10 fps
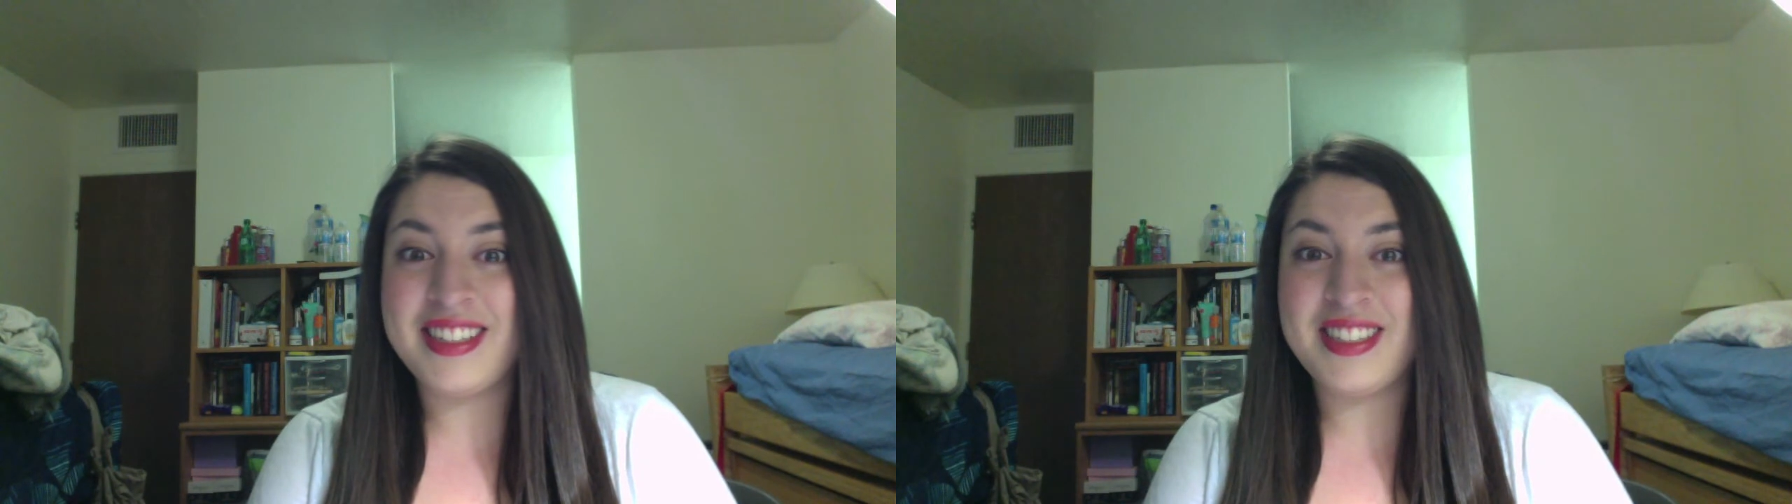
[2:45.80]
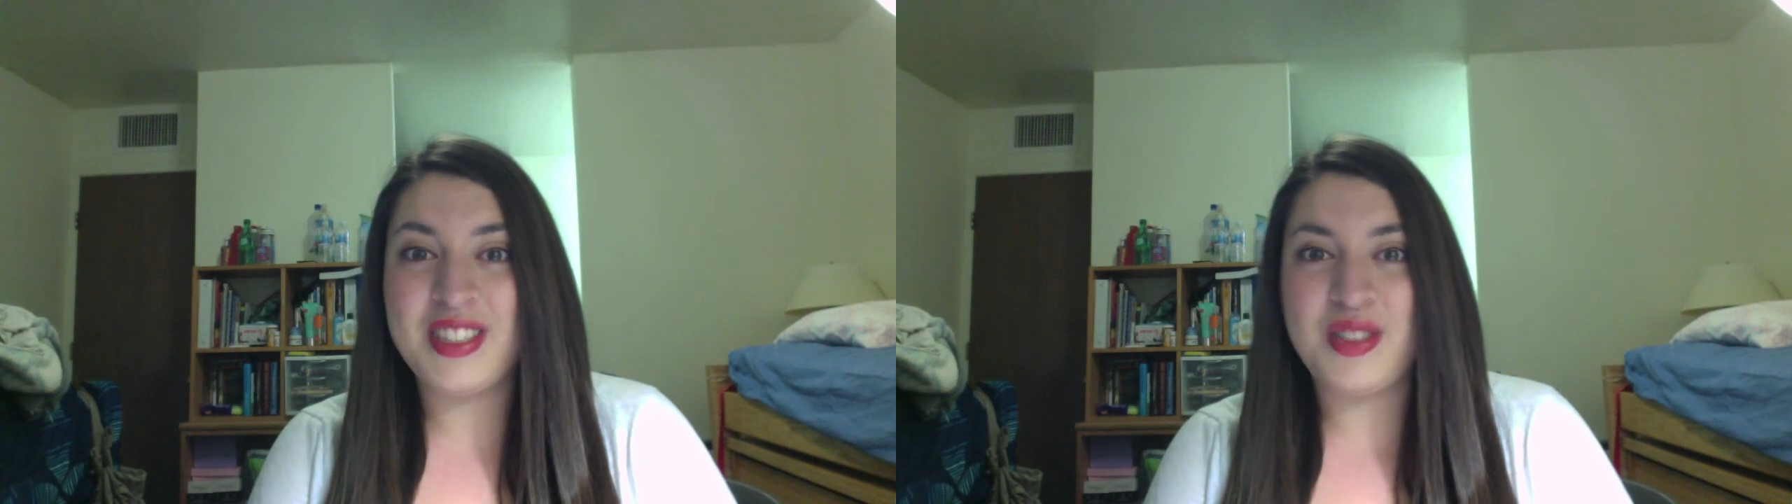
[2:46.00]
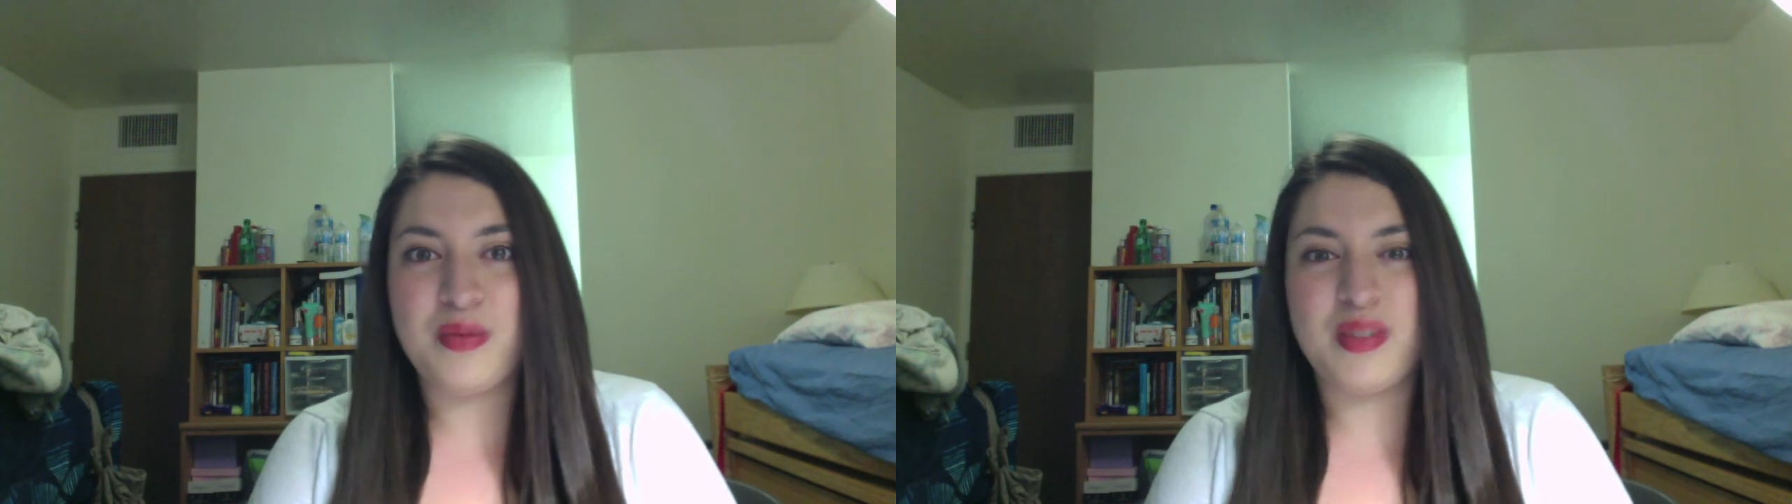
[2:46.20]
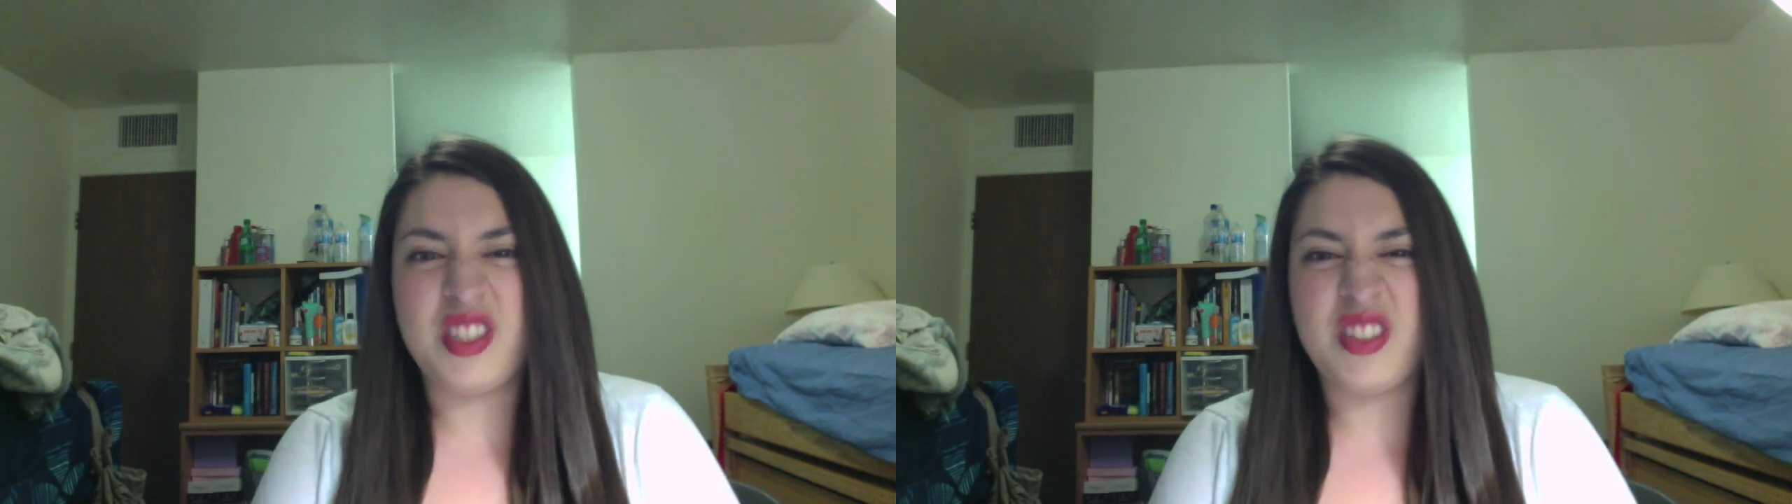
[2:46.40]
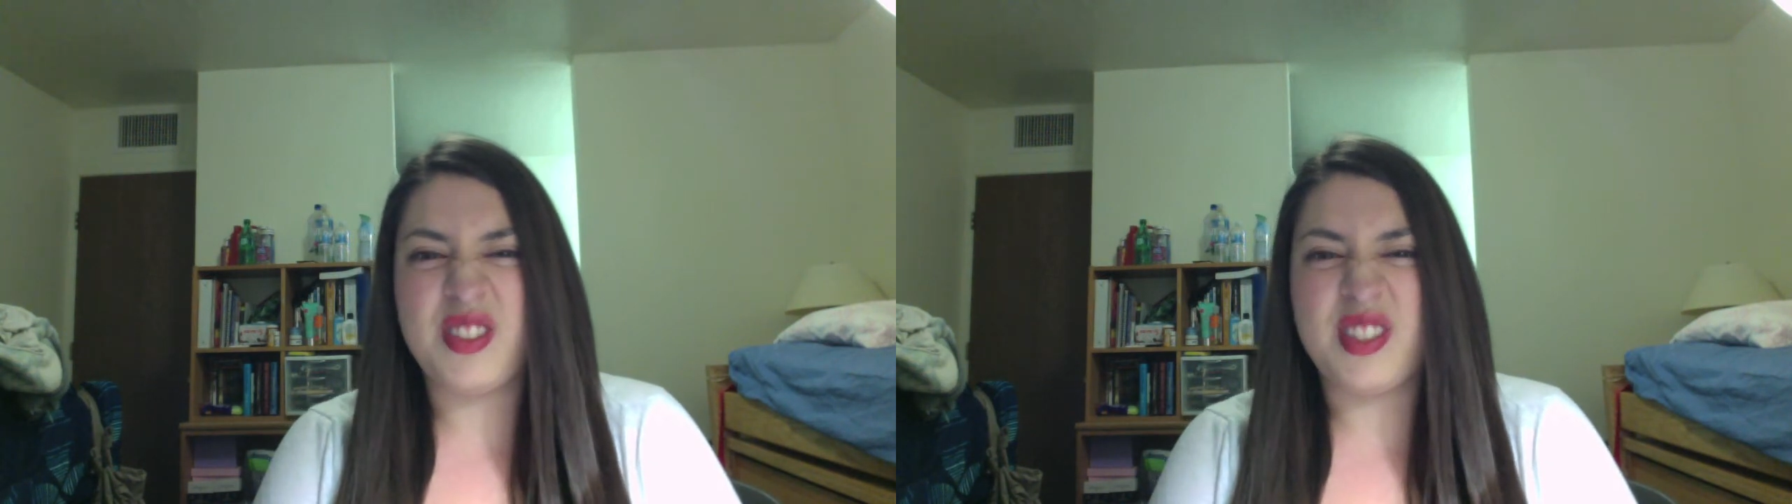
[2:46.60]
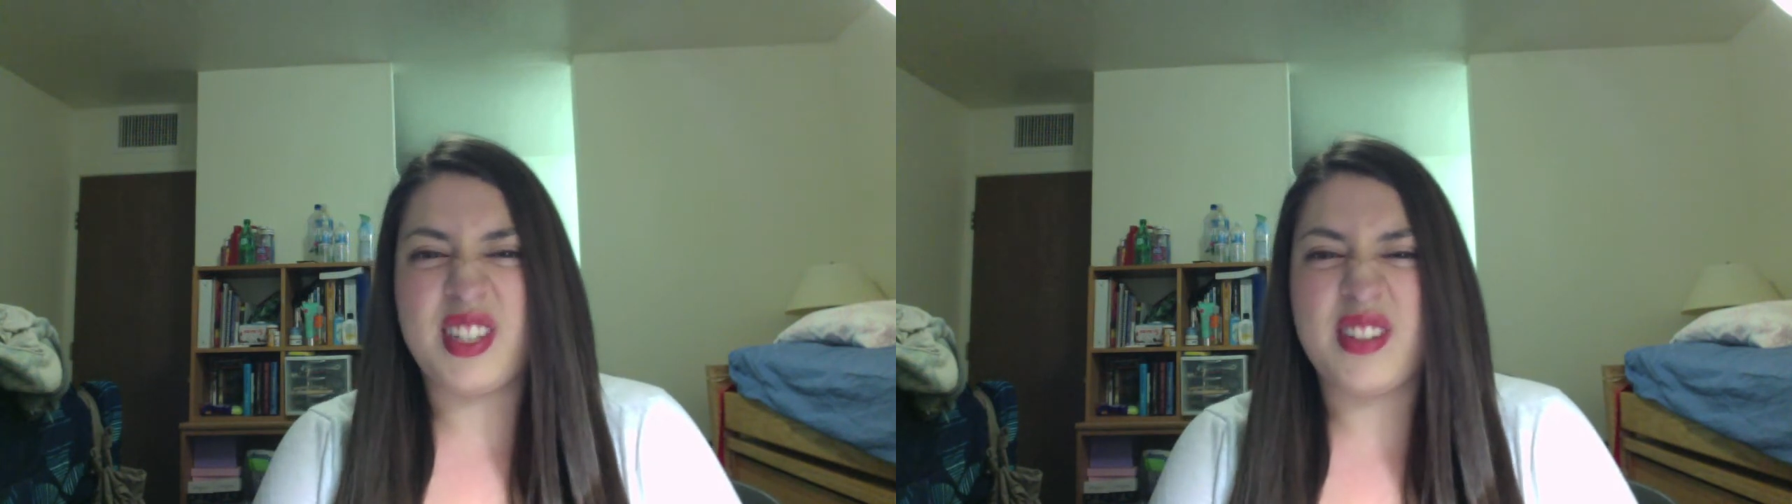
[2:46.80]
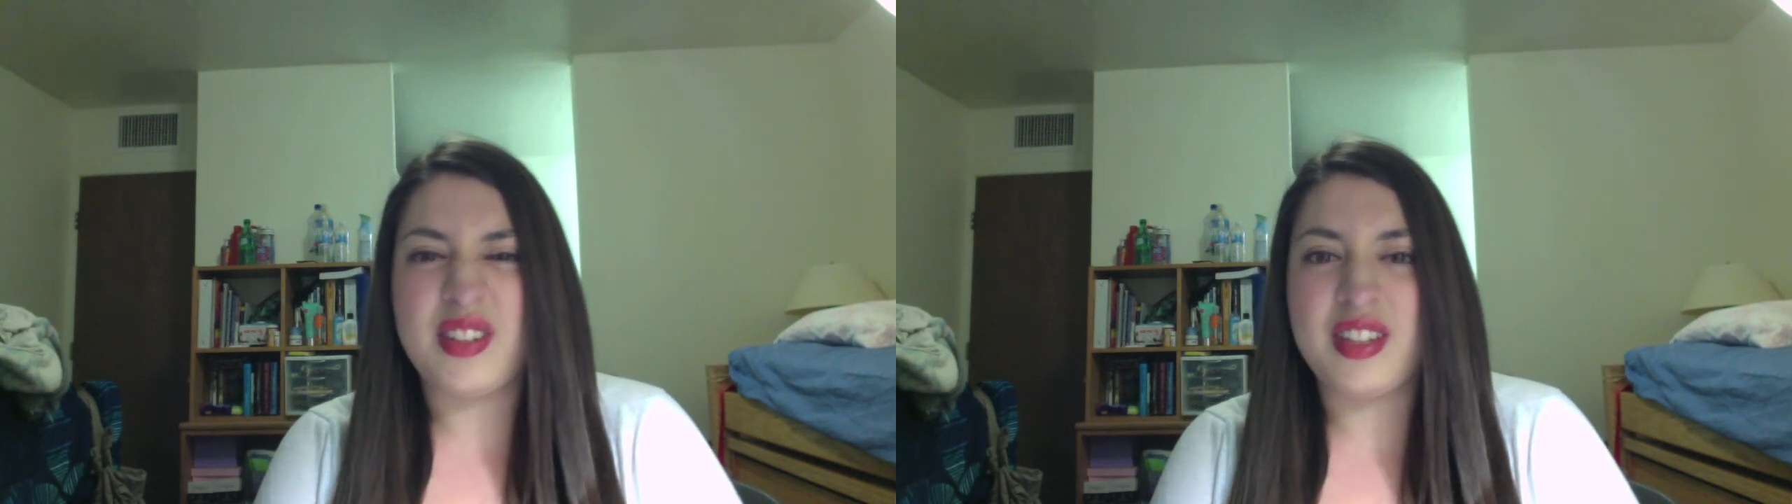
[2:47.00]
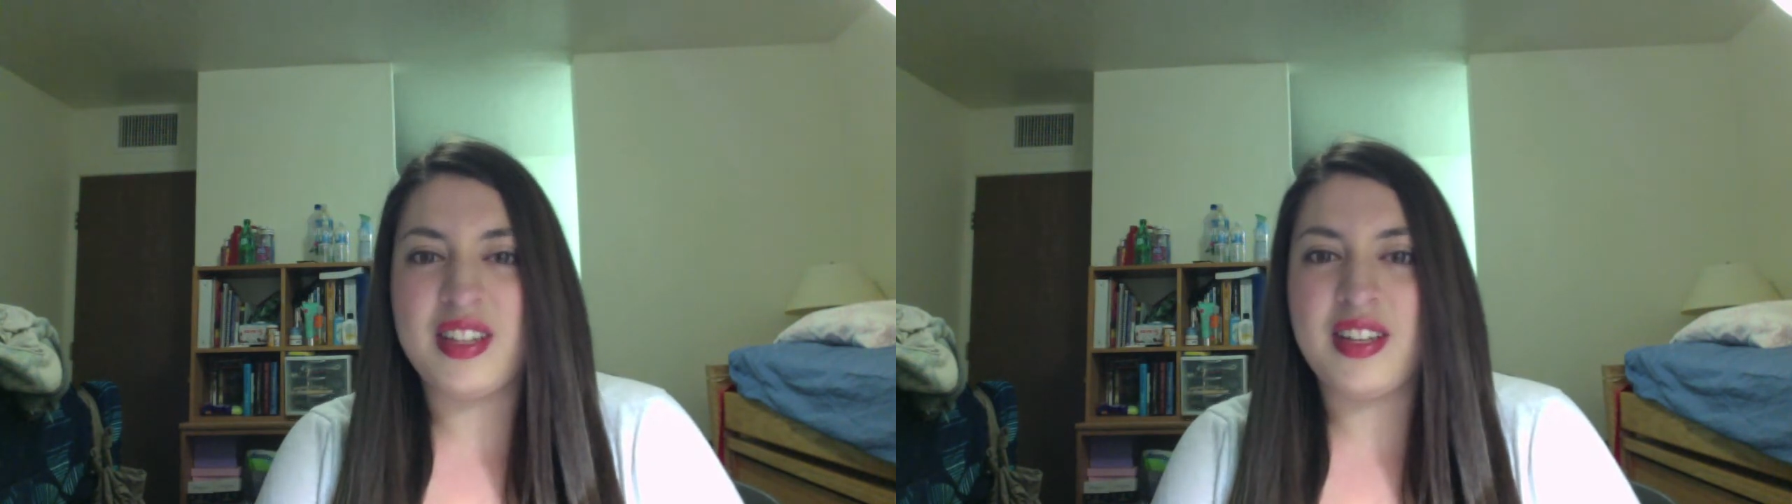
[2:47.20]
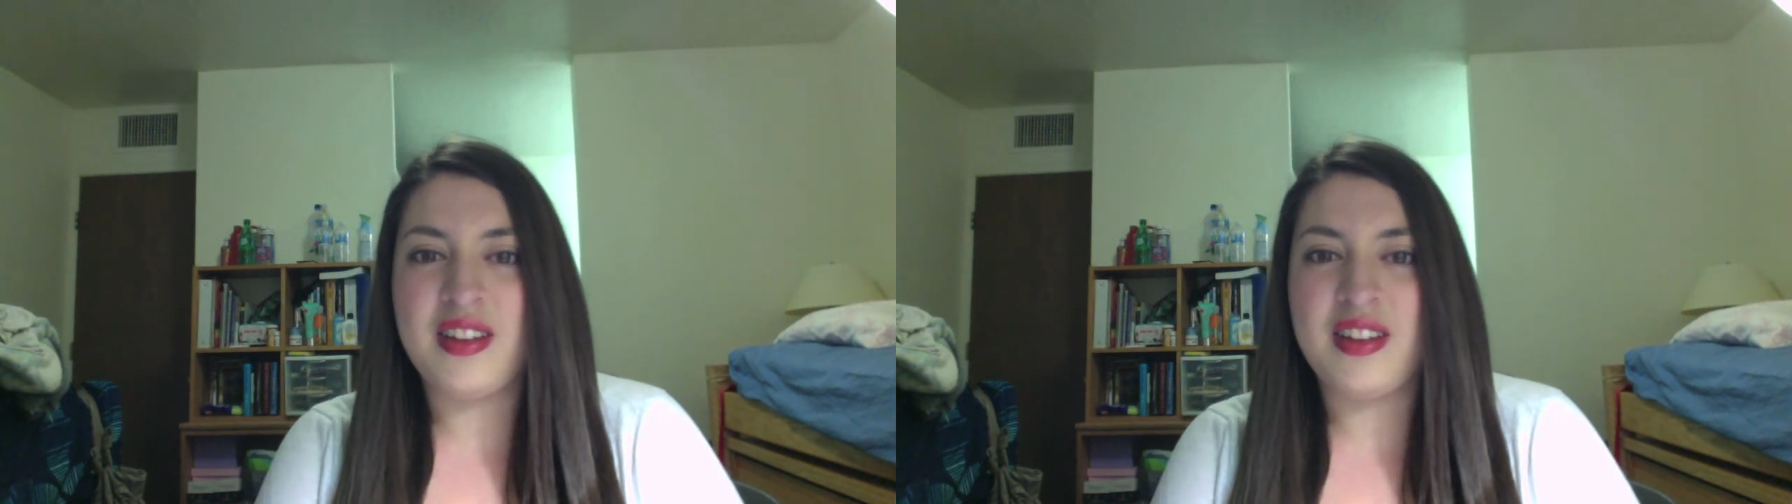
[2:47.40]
do a bunch of cool stuff with